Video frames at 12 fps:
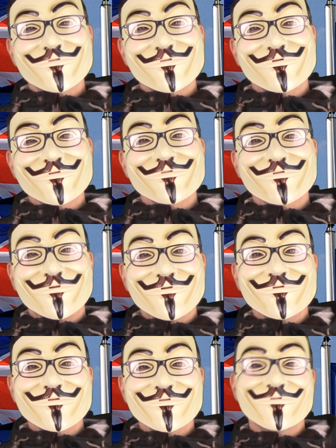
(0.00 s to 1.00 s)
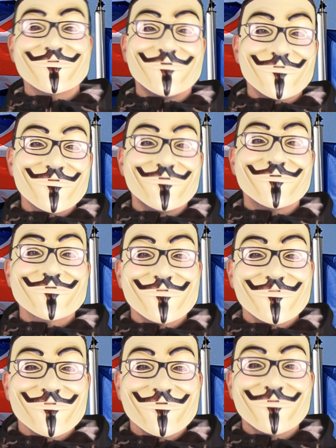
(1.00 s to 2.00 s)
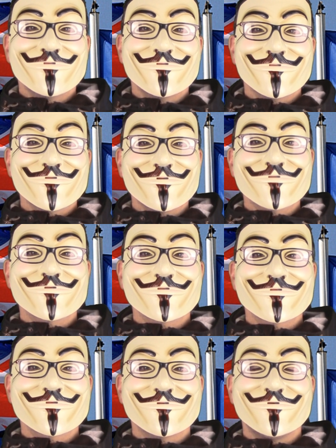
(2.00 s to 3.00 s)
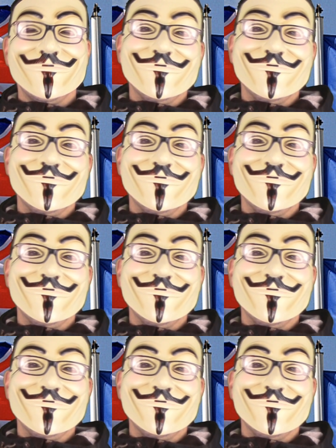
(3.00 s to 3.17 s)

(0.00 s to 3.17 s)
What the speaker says: tax money to unelected dictators